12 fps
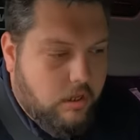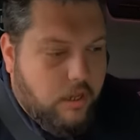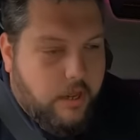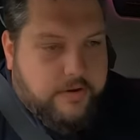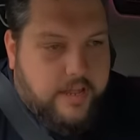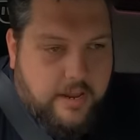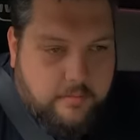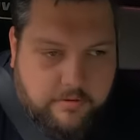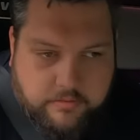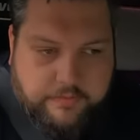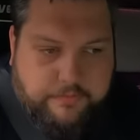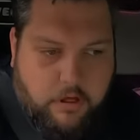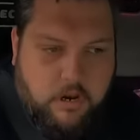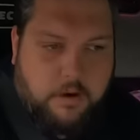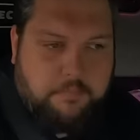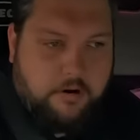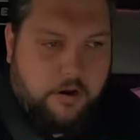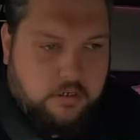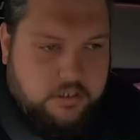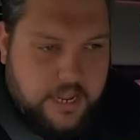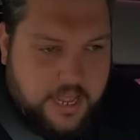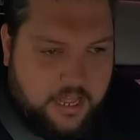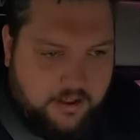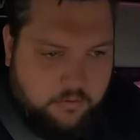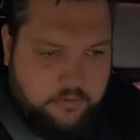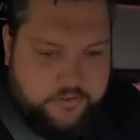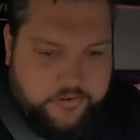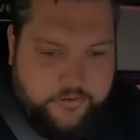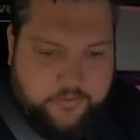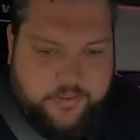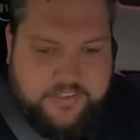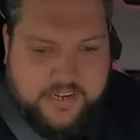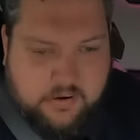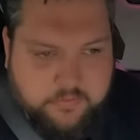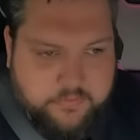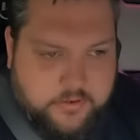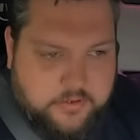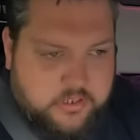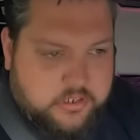Okay, we're on the final approach now to the Telford